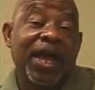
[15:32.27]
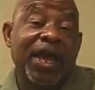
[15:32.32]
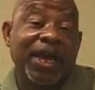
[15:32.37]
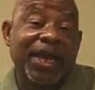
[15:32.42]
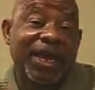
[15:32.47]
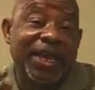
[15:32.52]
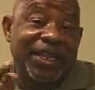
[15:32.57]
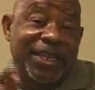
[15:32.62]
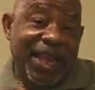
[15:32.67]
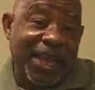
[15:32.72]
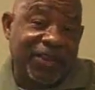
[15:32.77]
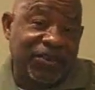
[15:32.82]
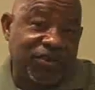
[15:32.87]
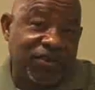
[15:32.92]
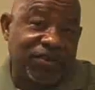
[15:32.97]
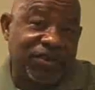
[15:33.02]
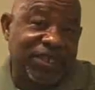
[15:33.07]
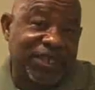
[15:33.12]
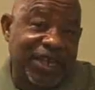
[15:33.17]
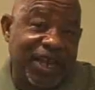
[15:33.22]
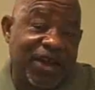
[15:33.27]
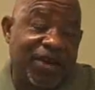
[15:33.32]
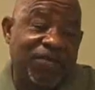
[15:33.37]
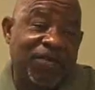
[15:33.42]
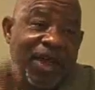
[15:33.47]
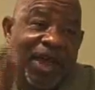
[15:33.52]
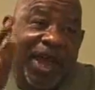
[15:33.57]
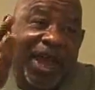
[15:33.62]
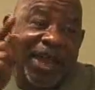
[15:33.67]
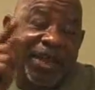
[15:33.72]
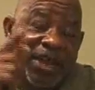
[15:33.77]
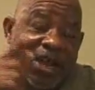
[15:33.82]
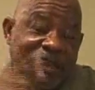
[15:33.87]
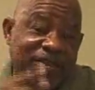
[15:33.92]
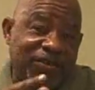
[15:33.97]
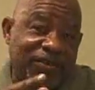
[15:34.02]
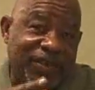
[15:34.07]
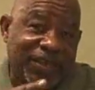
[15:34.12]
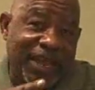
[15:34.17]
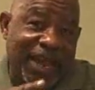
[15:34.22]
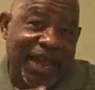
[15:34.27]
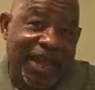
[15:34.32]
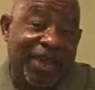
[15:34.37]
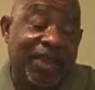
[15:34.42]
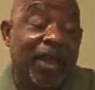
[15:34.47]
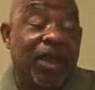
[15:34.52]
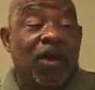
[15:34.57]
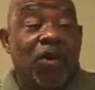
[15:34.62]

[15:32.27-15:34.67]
Connect yourself and understand,